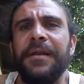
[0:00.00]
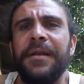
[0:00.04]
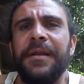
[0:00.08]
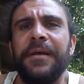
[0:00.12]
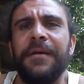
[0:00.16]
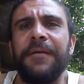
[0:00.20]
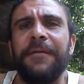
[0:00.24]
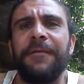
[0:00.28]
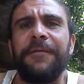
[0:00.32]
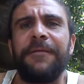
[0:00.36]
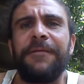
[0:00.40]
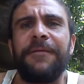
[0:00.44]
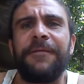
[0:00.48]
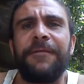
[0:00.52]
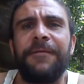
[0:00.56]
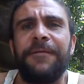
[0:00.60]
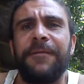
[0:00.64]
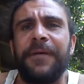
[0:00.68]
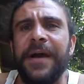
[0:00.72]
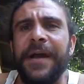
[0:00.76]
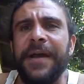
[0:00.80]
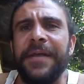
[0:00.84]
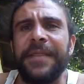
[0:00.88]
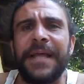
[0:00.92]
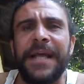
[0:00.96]
to
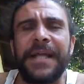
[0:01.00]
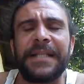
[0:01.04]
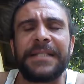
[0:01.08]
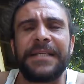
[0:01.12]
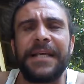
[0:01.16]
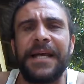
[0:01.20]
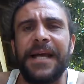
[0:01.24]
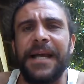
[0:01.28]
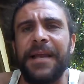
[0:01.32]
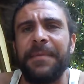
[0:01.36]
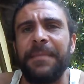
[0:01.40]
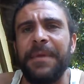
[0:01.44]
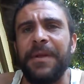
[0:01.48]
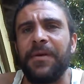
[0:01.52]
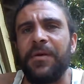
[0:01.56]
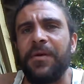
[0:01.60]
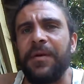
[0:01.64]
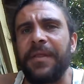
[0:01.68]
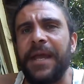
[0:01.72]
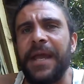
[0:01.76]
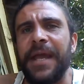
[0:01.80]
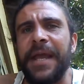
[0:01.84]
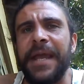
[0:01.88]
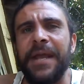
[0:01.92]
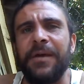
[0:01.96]
find that timing
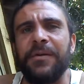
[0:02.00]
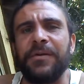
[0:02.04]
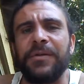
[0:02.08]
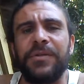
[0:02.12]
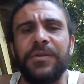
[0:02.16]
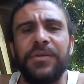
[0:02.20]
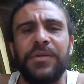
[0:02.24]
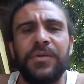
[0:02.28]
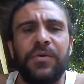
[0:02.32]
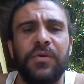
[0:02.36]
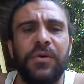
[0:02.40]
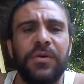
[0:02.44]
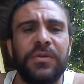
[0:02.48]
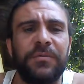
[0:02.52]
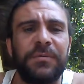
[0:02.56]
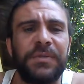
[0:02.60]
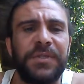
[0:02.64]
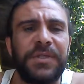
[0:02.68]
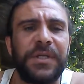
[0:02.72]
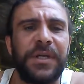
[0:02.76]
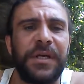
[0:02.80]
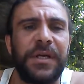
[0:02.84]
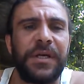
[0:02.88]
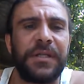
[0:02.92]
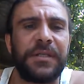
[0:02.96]
or that angle to score some
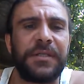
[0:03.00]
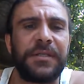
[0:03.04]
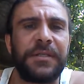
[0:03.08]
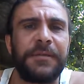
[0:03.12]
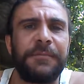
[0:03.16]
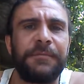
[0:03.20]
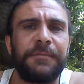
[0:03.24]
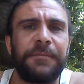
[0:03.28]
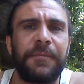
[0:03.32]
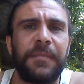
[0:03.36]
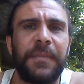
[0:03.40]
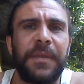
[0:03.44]
shots.